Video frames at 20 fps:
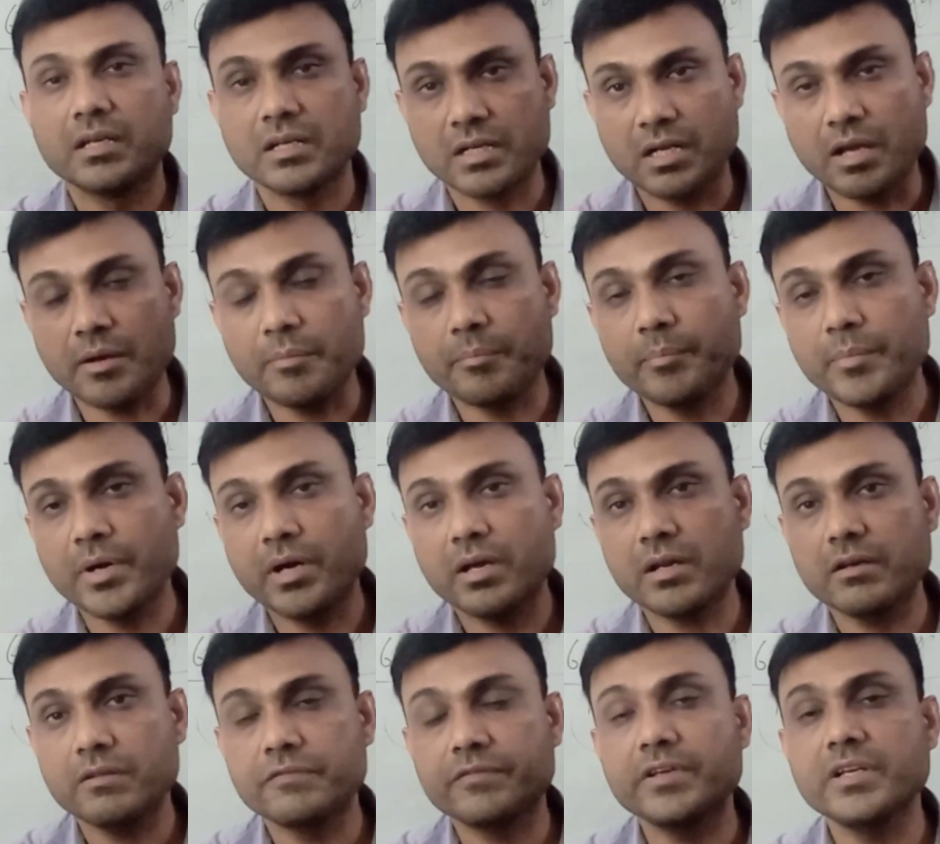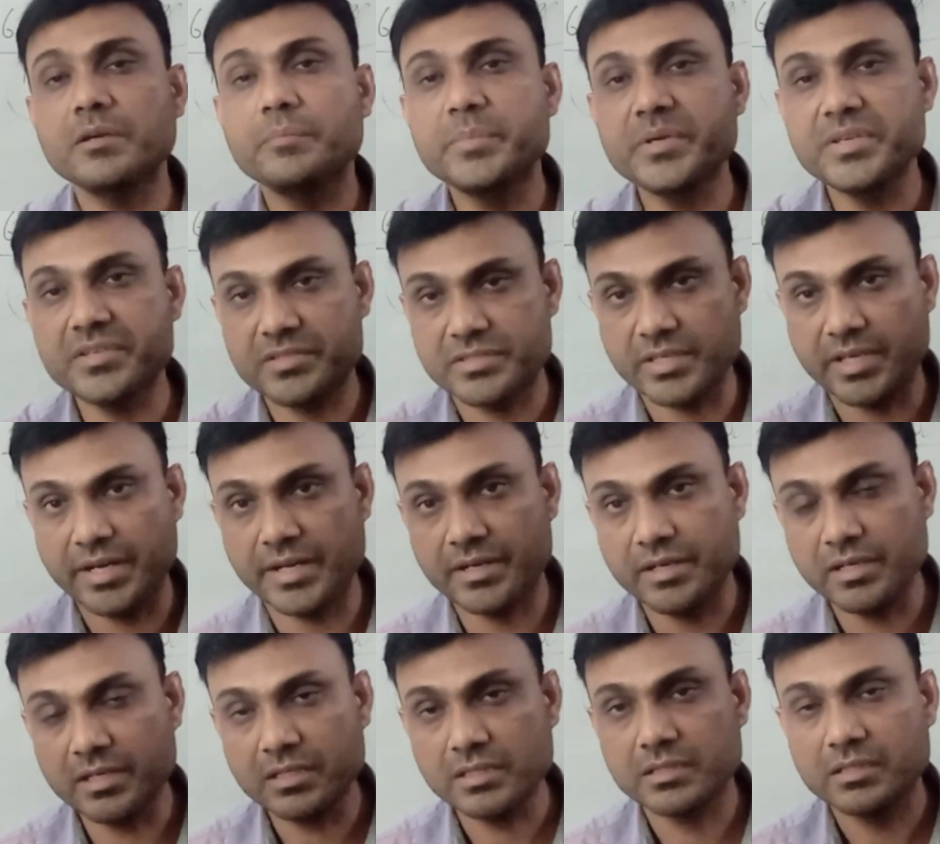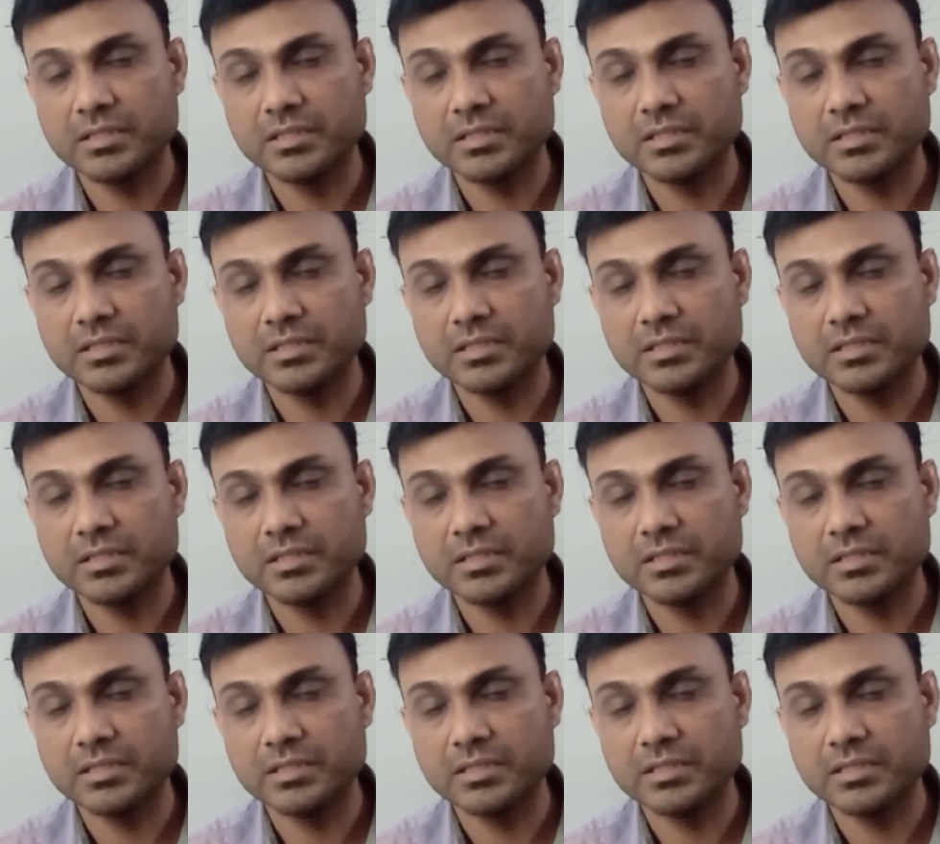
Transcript: number will be said